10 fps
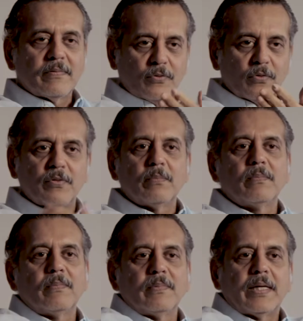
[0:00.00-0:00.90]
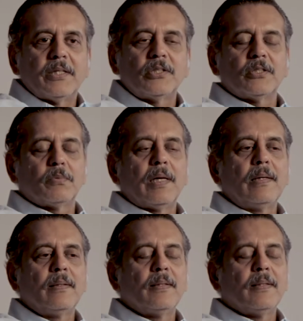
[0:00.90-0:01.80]
of course, from Danish as well,
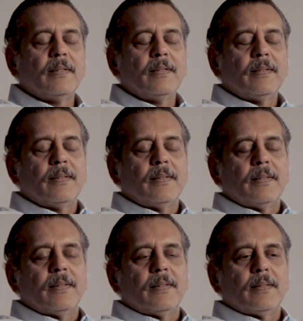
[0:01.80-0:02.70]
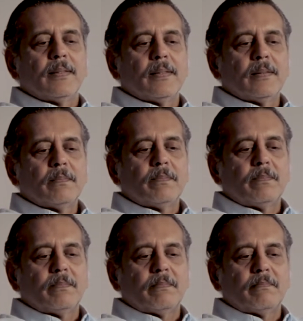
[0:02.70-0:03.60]
uh,
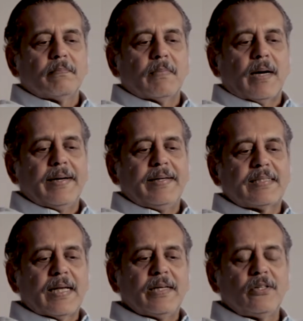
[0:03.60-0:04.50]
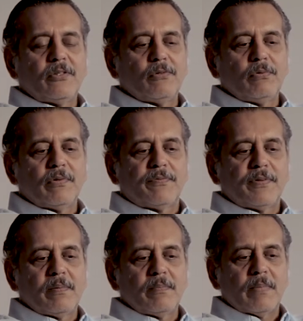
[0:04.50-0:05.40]
I decided to do the
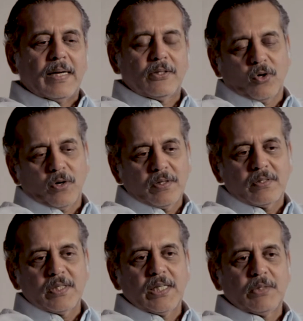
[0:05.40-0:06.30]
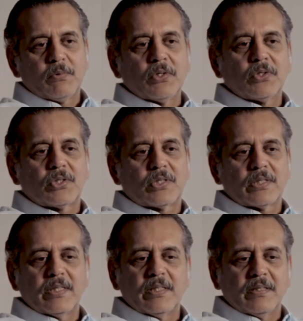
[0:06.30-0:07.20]
film. I thought it was
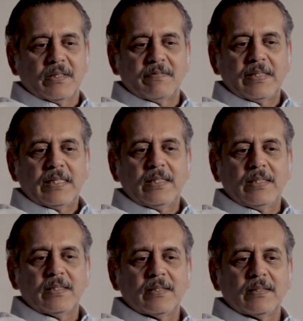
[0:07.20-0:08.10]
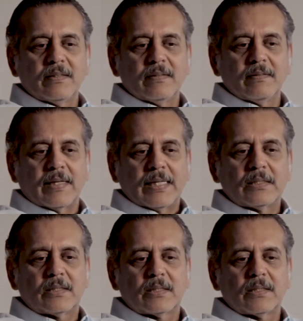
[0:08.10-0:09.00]
uh, a very uh,
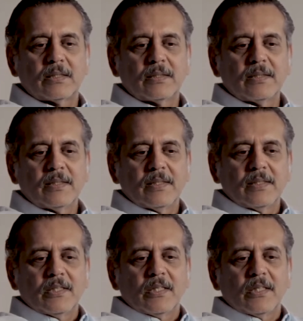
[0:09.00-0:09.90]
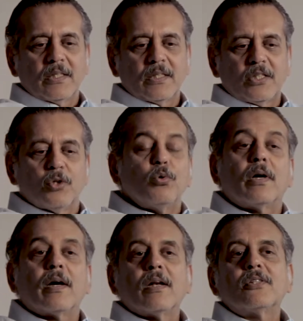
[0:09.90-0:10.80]
nice, cute
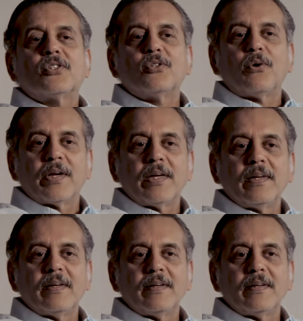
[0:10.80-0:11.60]
little story.